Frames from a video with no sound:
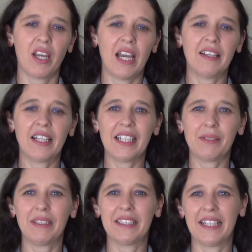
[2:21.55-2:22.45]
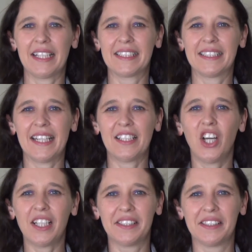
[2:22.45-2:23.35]
And the last one is letter Z,
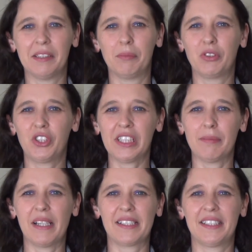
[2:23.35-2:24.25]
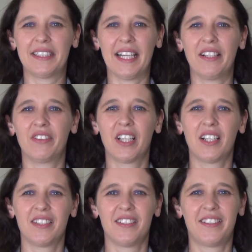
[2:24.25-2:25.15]
nice and simple, just makes the sound
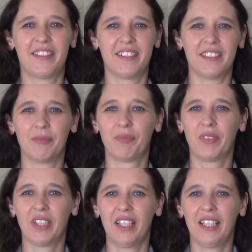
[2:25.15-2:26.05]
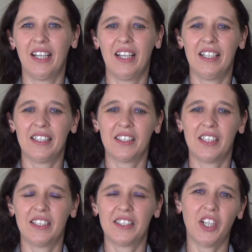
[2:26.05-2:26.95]
z.
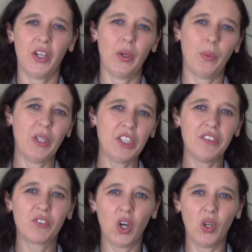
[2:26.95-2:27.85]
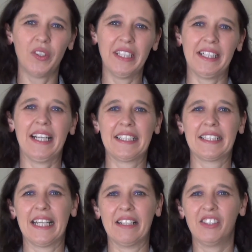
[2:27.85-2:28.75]
So once you've got all these letter
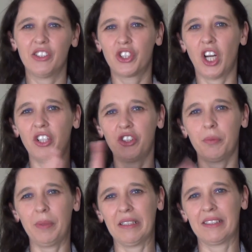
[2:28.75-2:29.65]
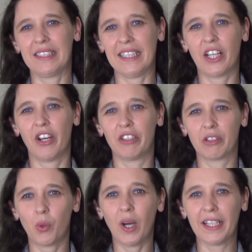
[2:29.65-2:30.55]
sounds, your child should be able to
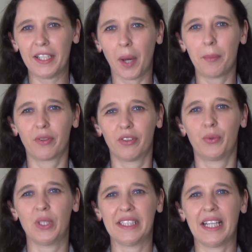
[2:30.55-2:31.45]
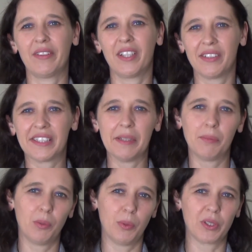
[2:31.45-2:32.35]
decode quite a number of words now in those
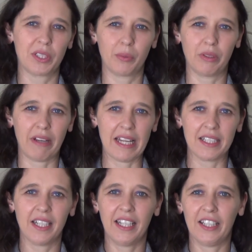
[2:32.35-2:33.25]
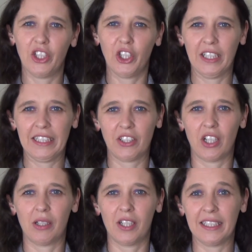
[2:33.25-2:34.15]
simple books that we read in the
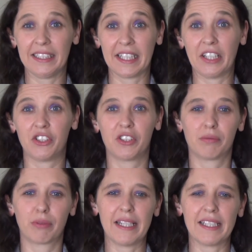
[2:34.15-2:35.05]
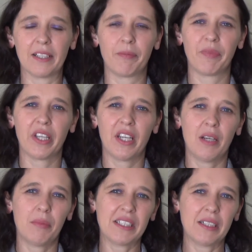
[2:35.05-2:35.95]
early stages of reading.
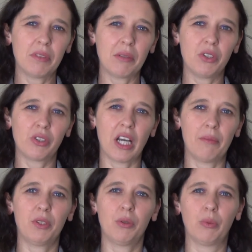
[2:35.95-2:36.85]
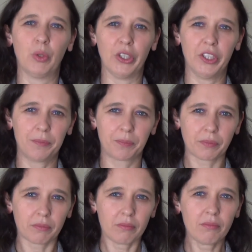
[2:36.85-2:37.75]
But sometimes you'll come to a word.
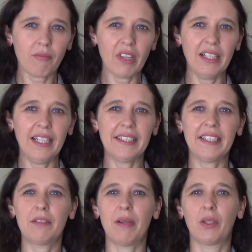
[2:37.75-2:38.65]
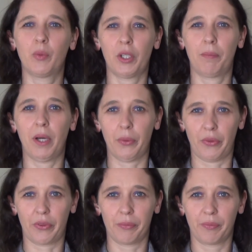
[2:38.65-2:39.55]
Let's think about the word
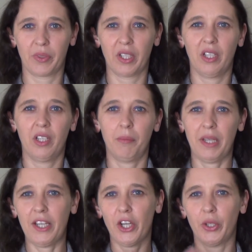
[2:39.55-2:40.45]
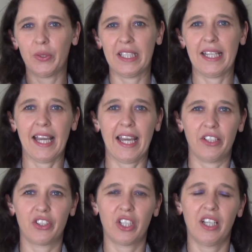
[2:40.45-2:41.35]
both.
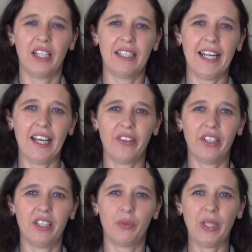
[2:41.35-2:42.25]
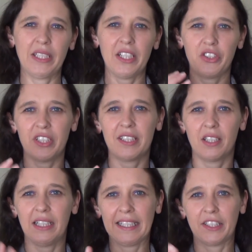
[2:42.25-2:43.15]
B-O-T-H. Now we teach
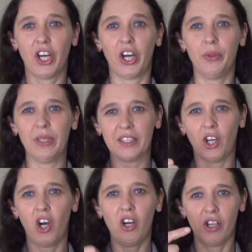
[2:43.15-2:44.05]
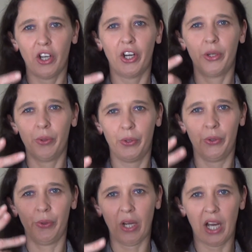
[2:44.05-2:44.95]
this letter O as O, O,
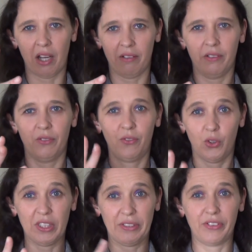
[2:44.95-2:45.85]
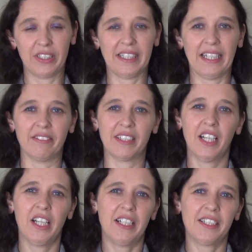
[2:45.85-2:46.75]
U, A. 4 different sounds.
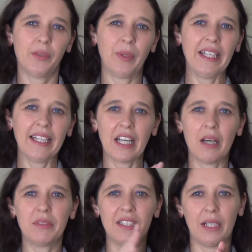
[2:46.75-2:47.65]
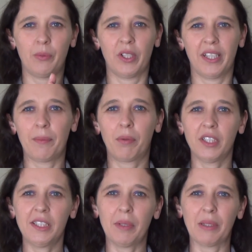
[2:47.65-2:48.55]
So when they come to that word, they
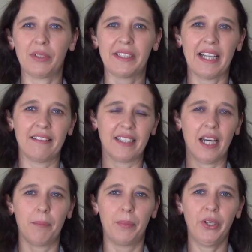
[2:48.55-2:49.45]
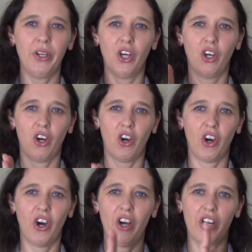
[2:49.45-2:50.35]
possibly will sound out B,
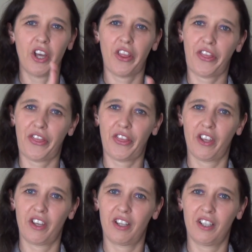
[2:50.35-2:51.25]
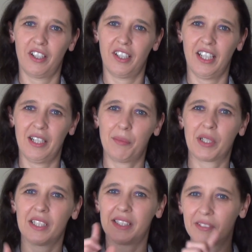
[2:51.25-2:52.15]
O, S,
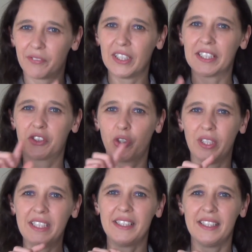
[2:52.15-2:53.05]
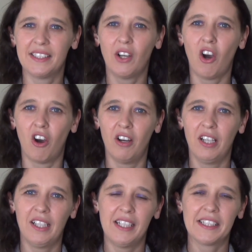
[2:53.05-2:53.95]
because the first choice is O.
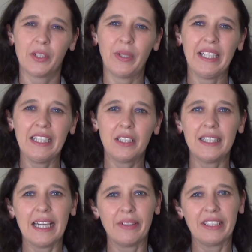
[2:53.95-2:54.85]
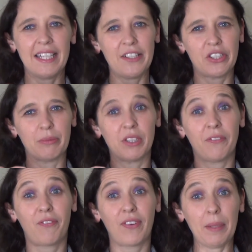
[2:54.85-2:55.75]
So we need to now teach them to
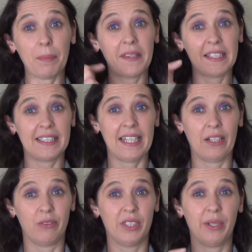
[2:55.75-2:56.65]
flip the sound.